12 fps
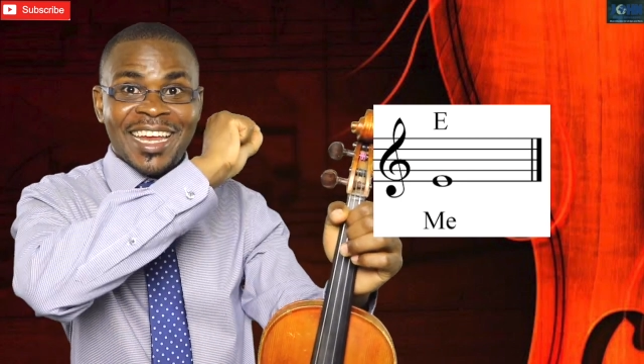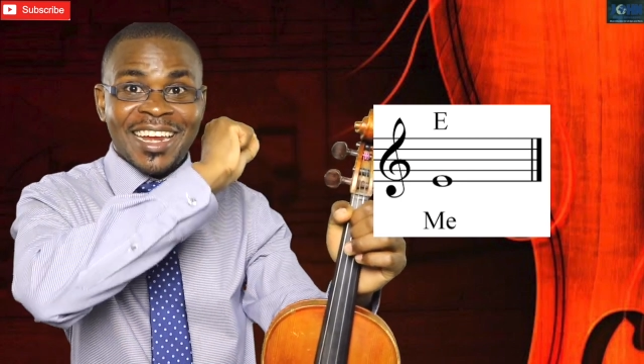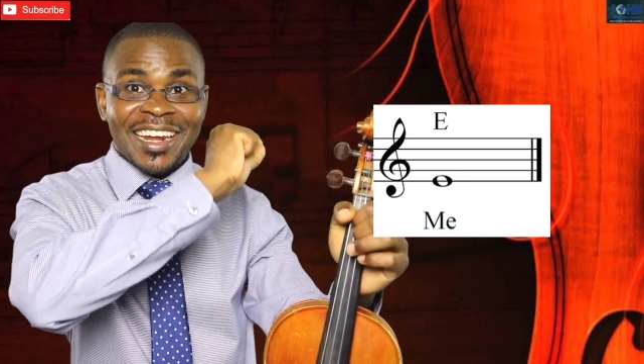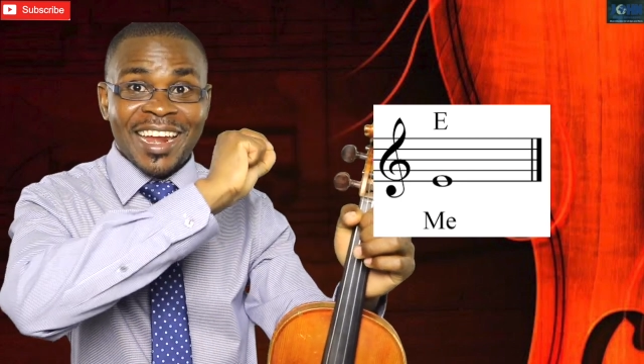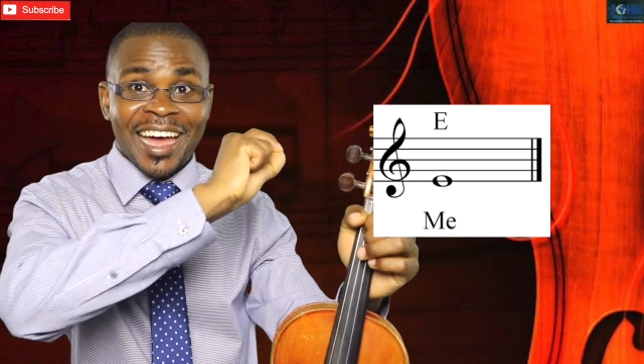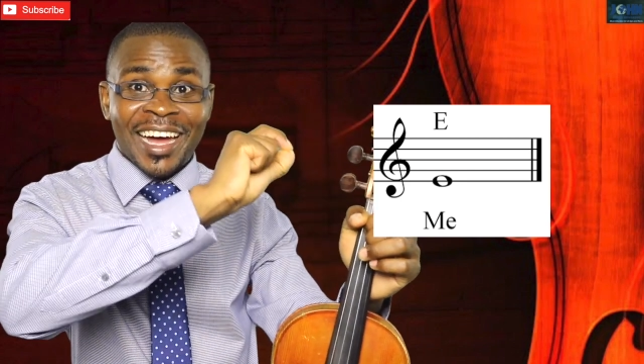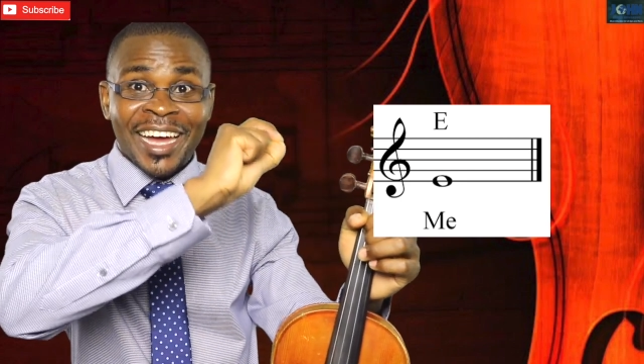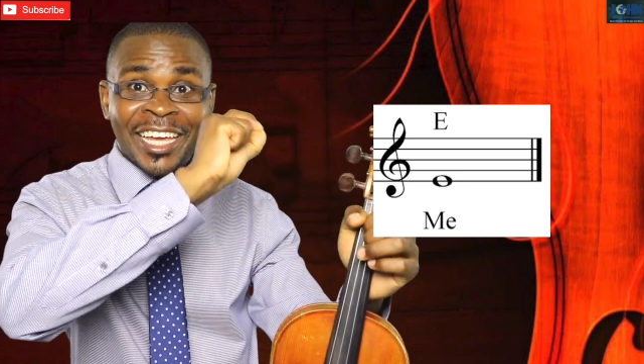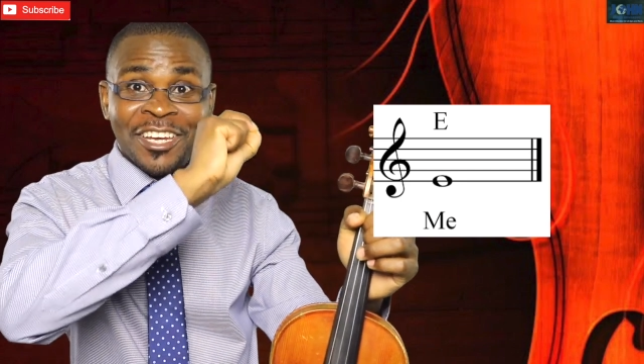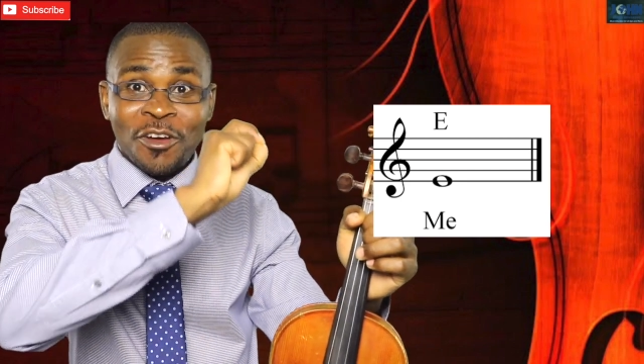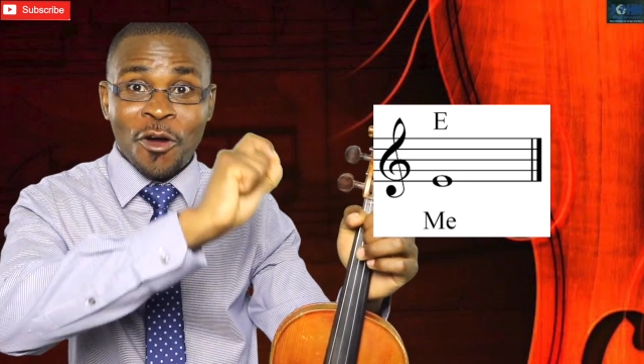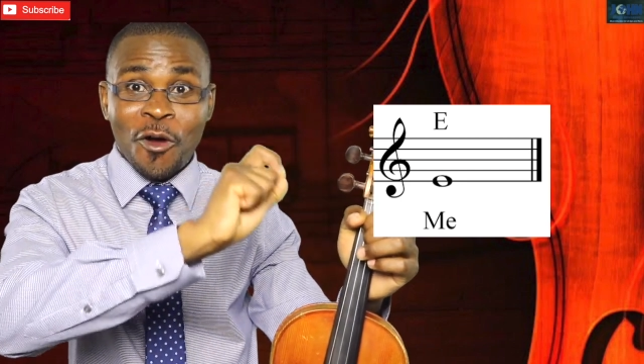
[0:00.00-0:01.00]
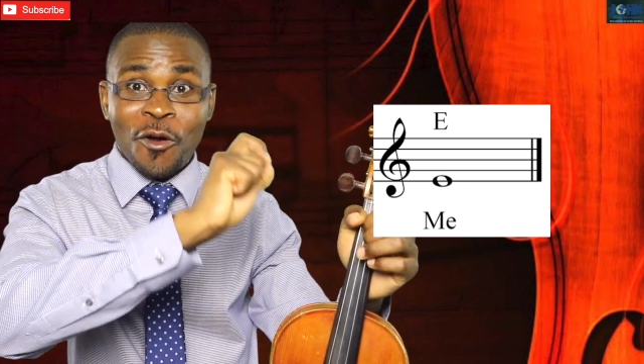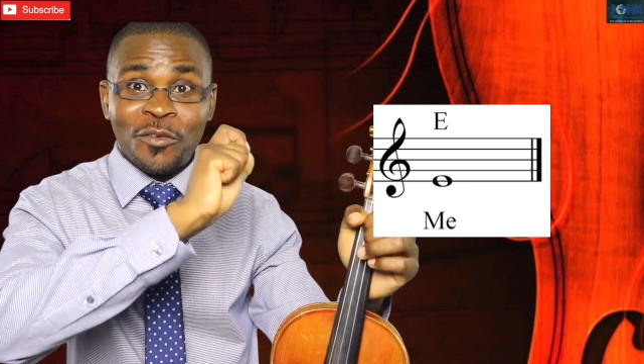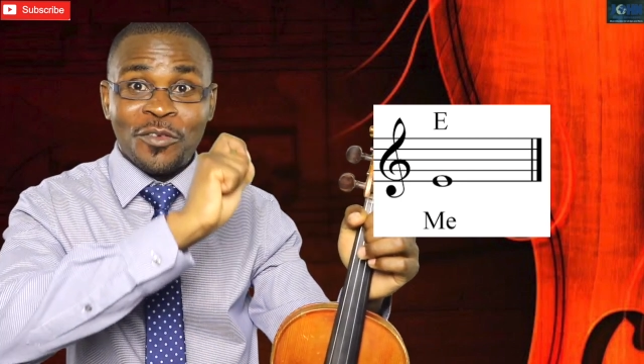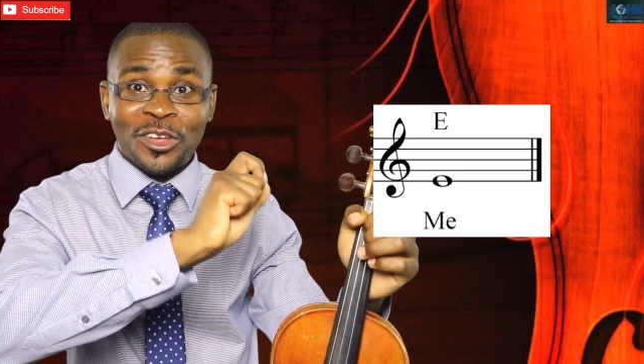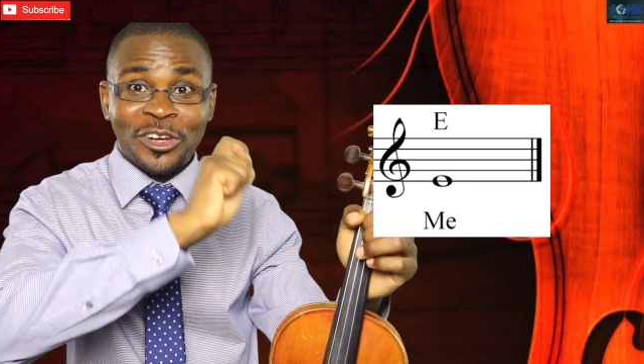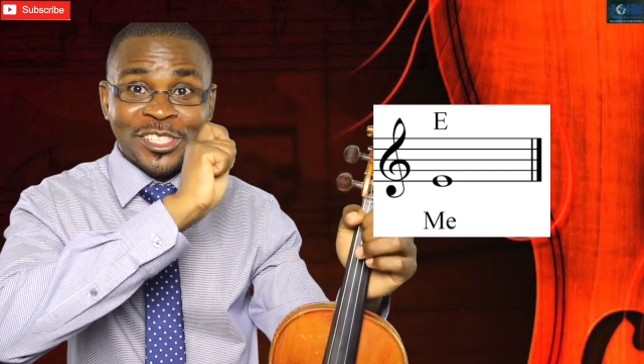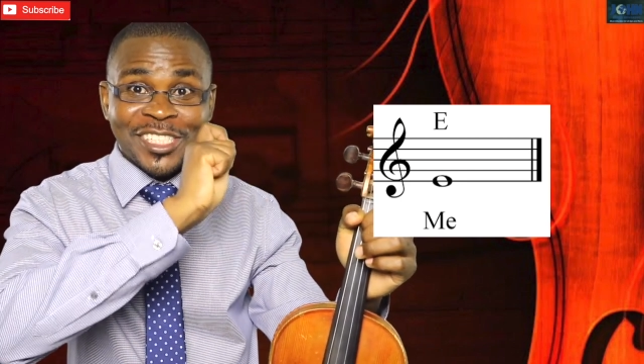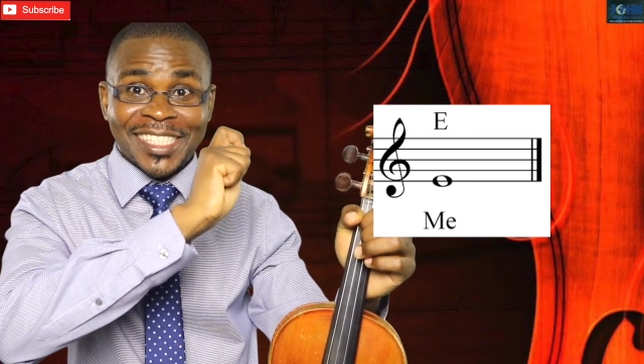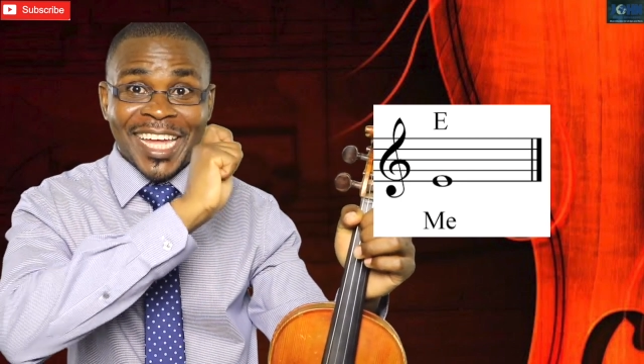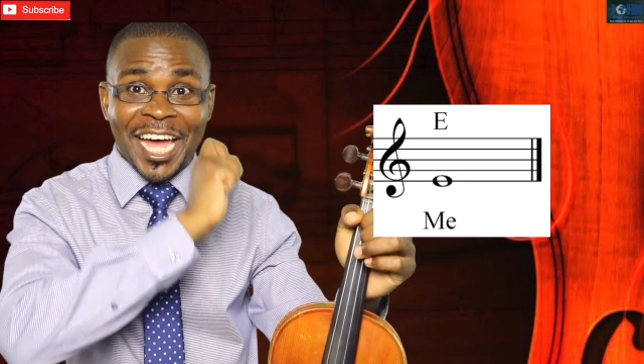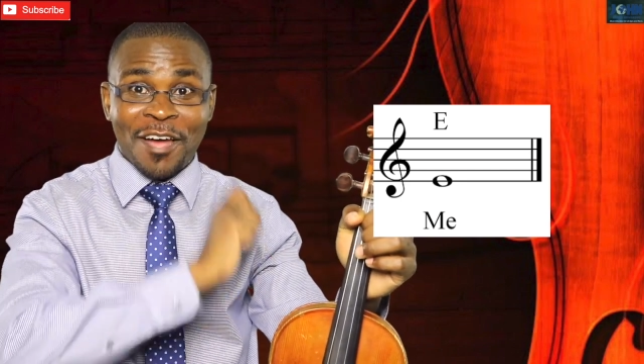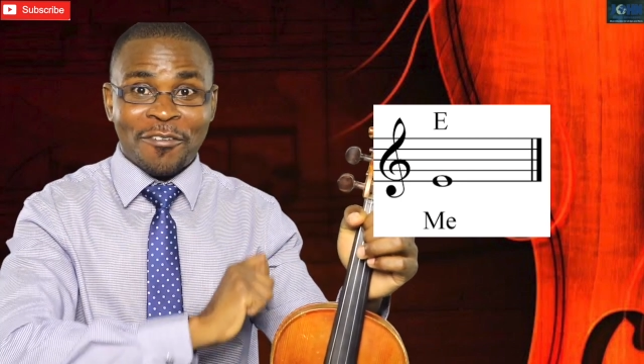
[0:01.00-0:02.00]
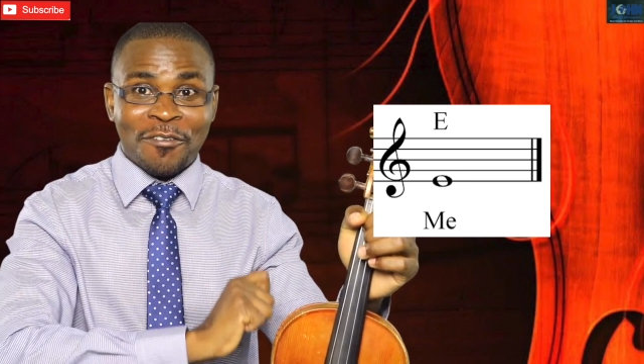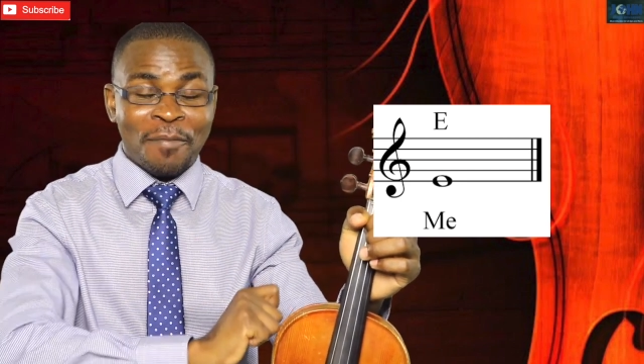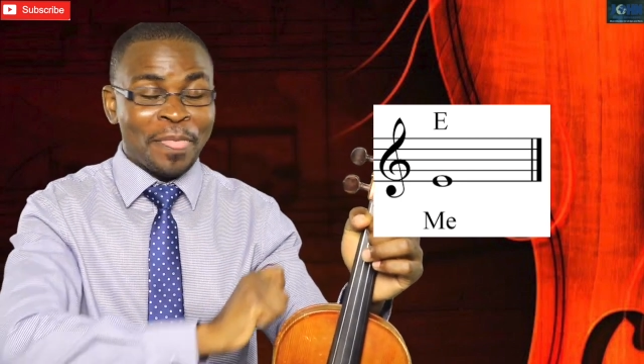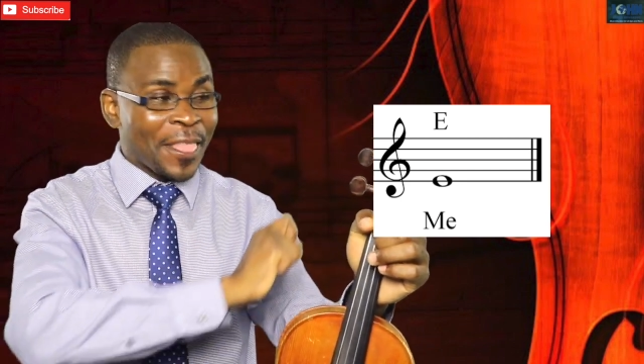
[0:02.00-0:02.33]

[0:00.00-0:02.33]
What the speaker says: line of your staff.